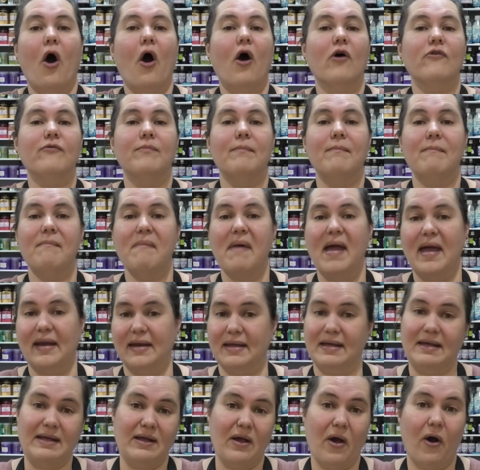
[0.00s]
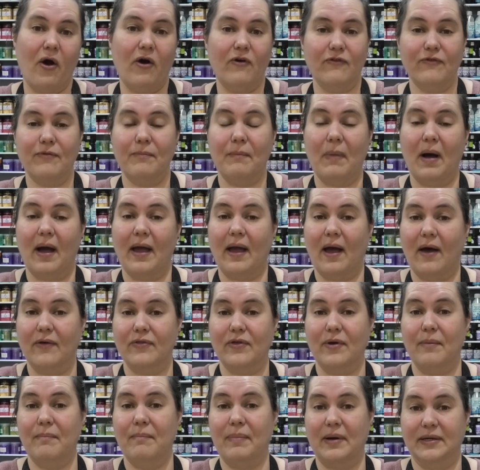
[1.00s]
of many of my
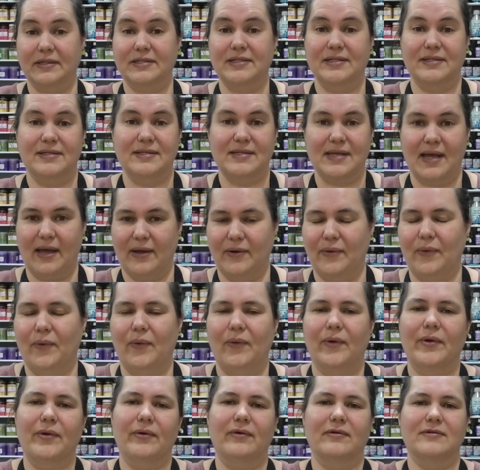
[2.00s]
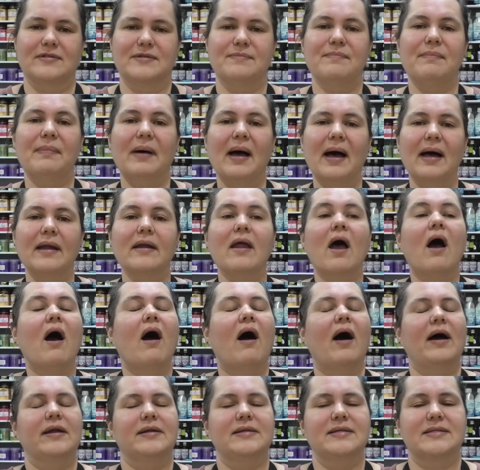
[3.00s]
other butters and oils. But
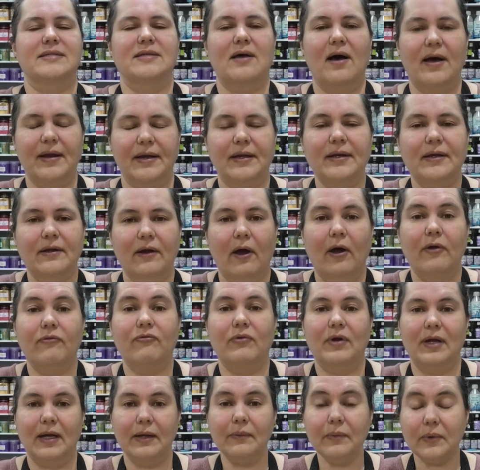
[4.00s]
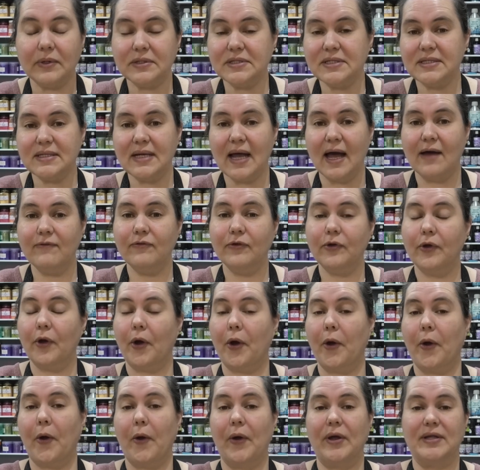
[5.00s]
I decided I really wanted to have a
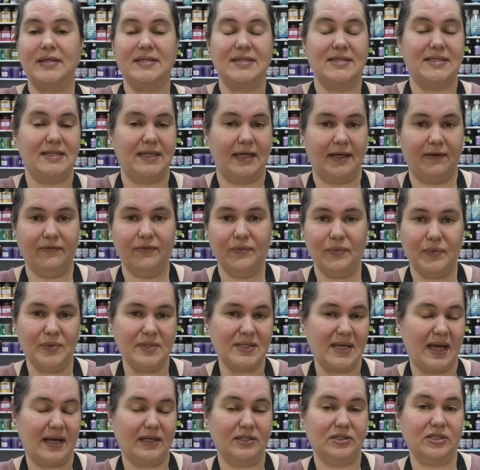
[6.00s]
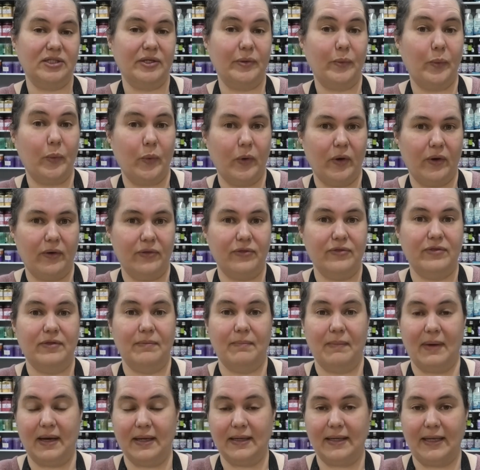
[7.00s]
go and see if it was actually worth the
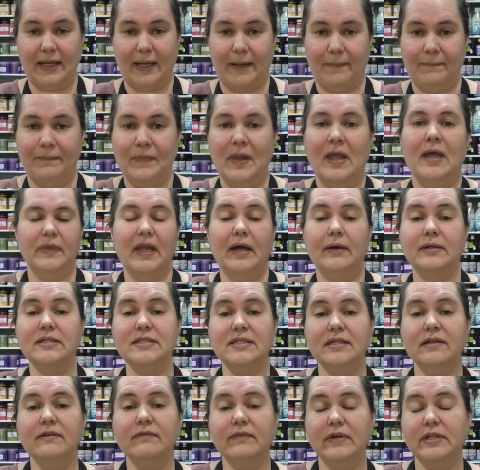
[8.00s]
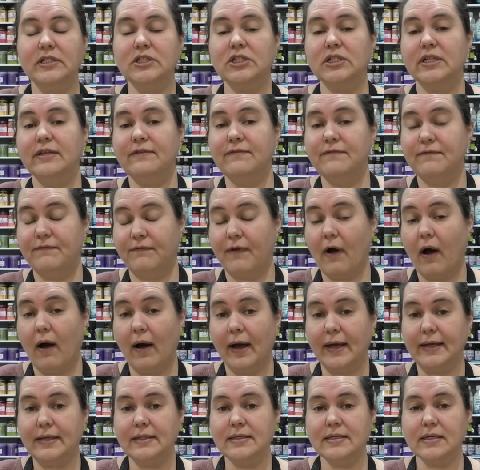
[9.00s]
money. Now I did eventually
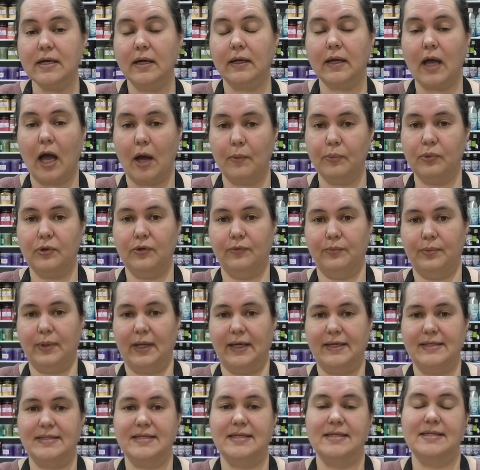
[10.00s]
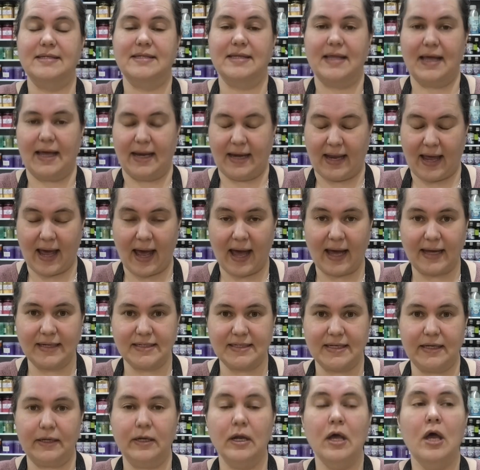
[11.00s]
find a couple of places that had
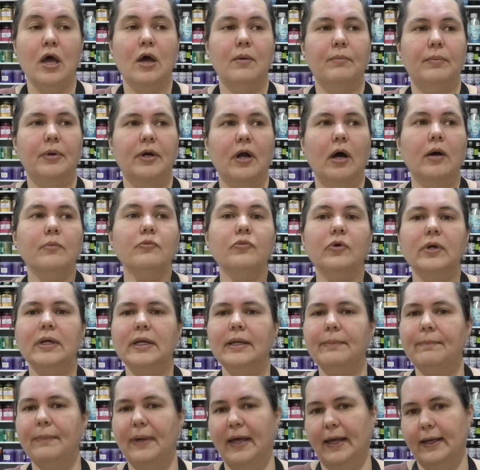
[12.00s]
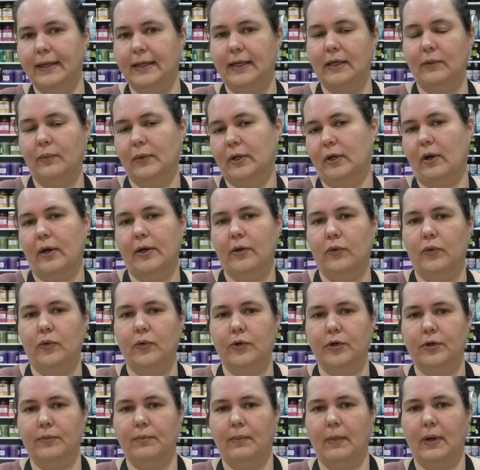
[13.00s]
it, but I'm really picky when I
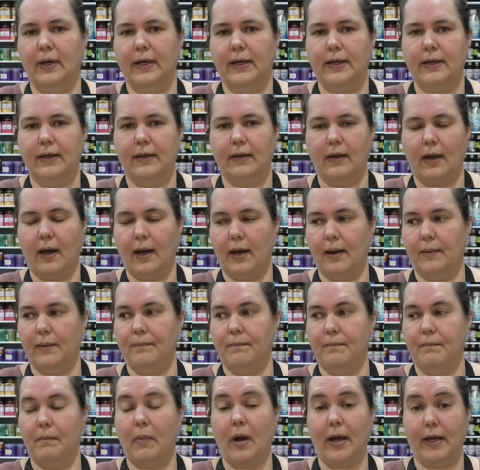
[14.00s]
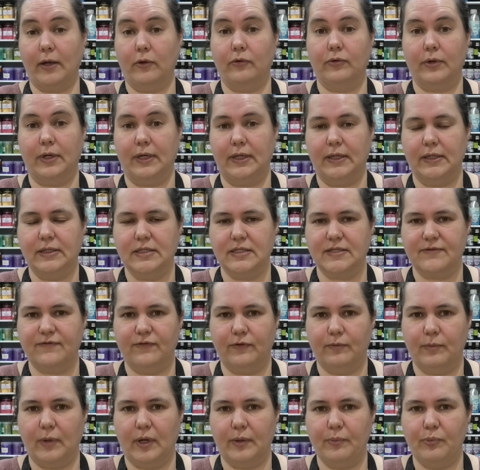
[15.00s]
order my my ingredients
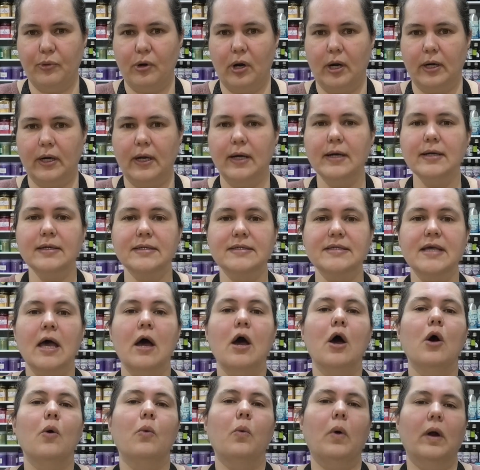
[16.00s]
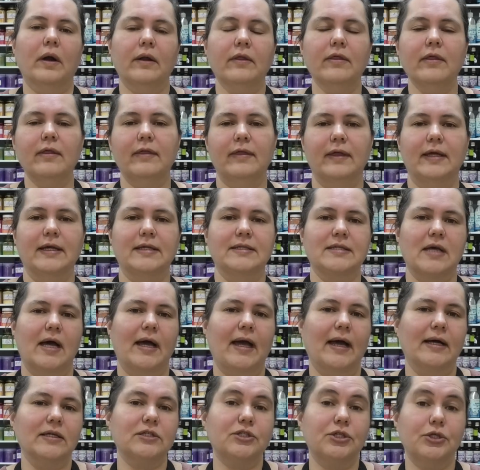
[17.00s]
for my products. One of the things I
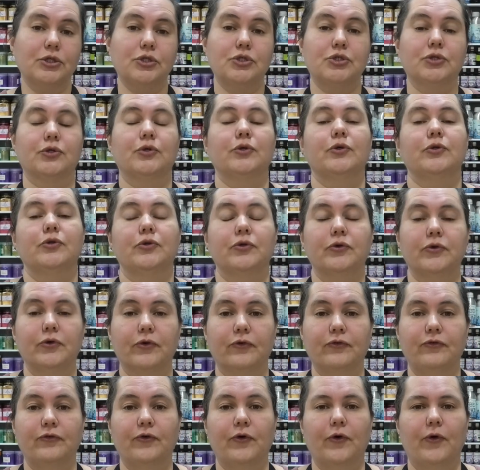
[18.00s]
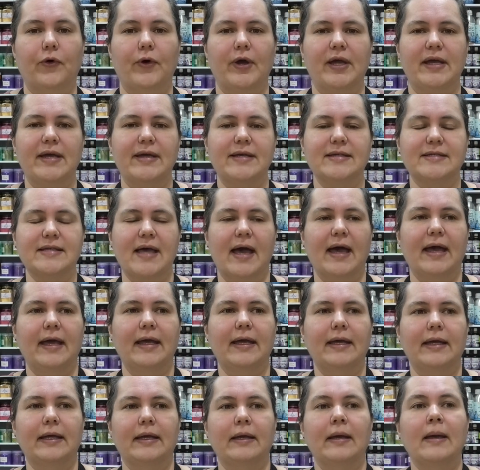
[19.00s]
actually do look for is
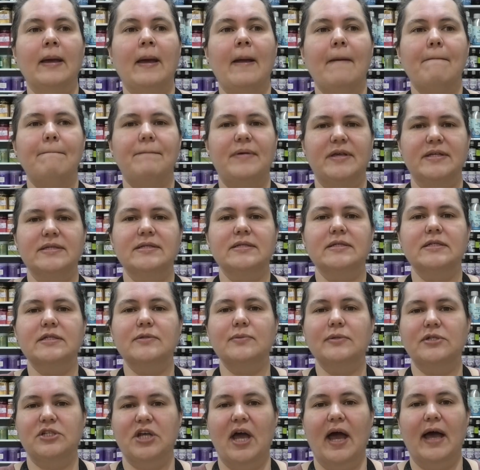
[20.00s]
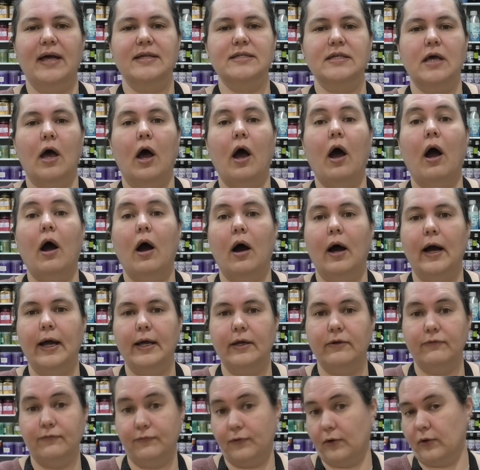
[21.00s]
a business which has a
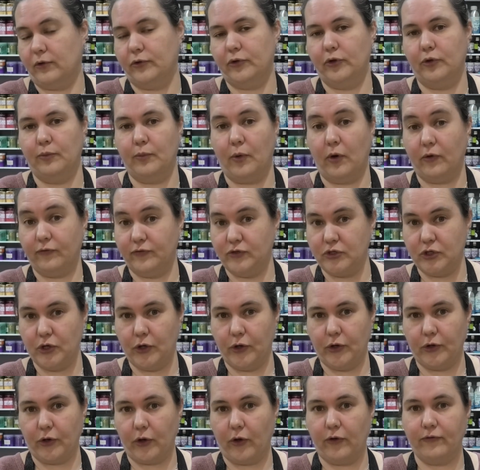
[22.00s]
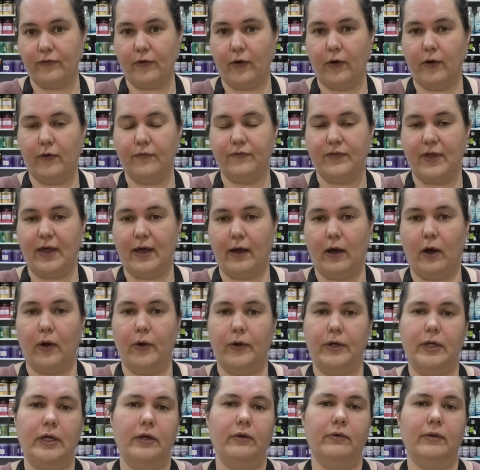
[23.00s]
high volume of turnover of their
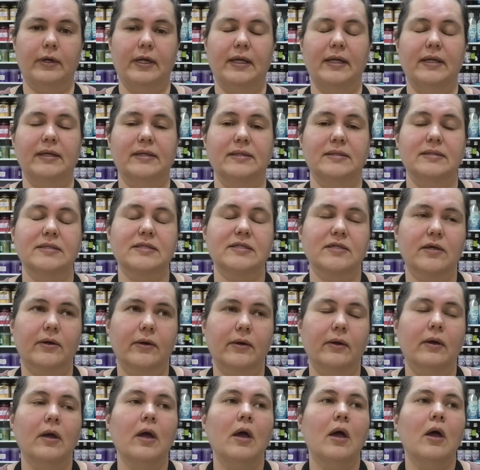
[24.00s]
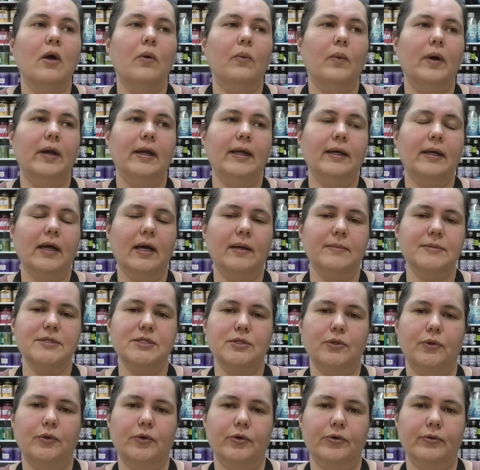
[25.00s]
own ingredients. So when it comes
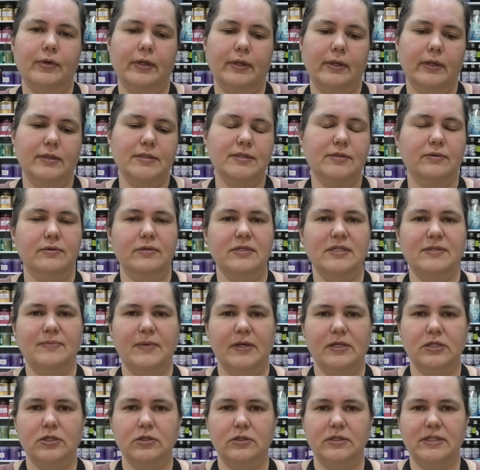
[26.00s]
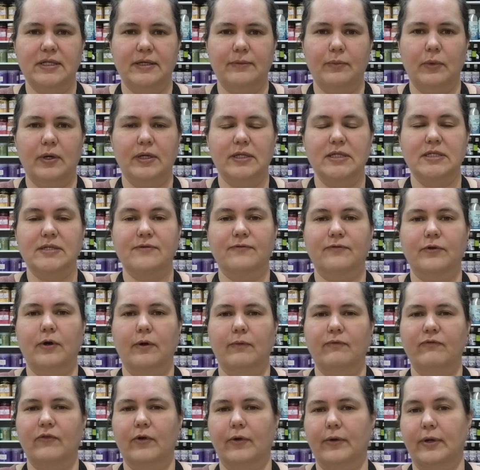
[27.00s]
to ordering those sort of specialty ones
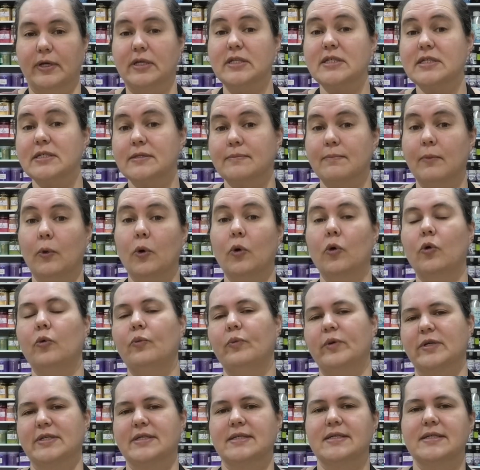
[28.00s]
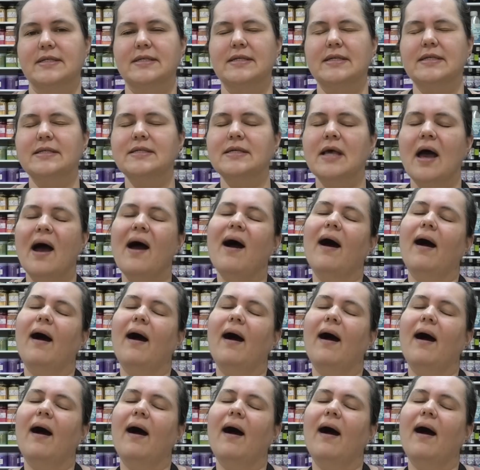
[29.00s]
from very small businesses,